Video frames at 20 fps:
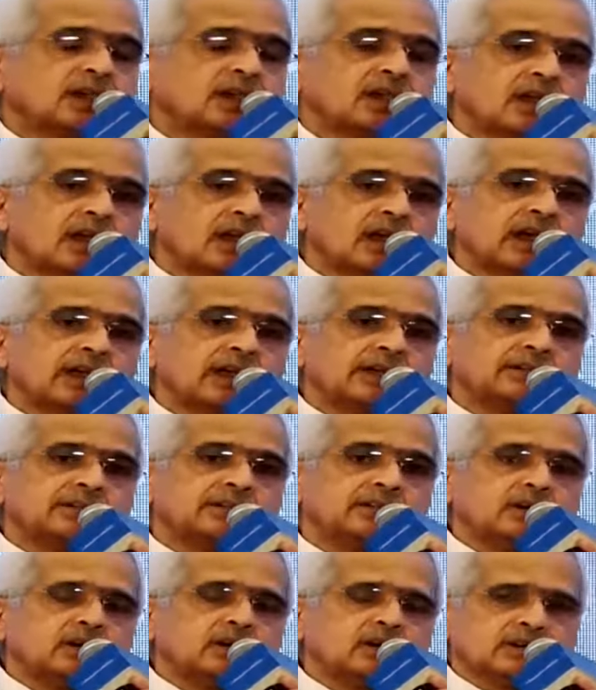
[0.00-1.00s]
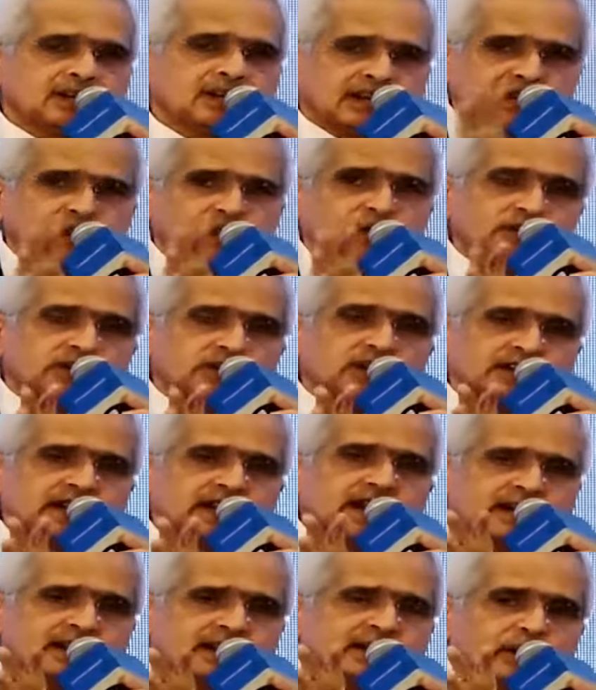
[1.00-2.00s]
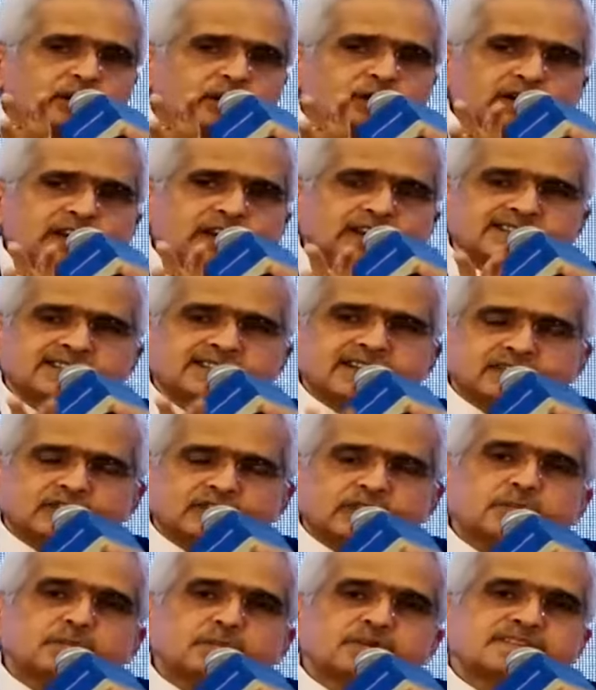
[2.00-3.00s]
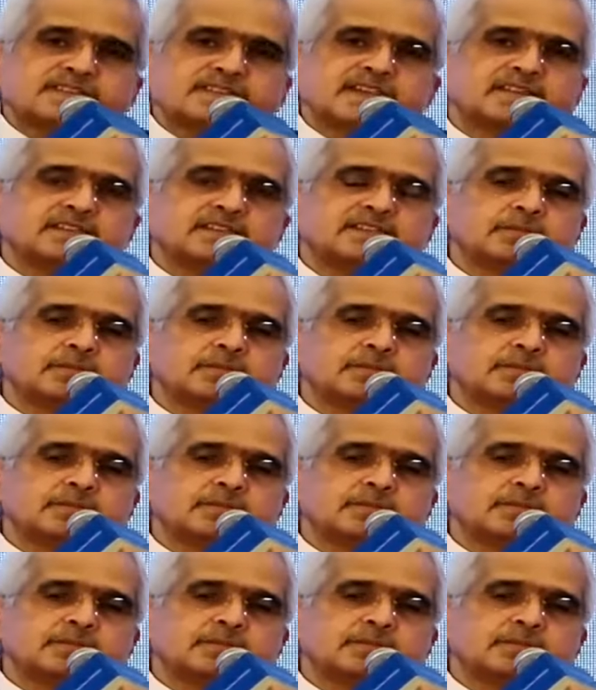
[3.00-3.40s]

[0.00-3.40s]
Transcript: about less than 3%.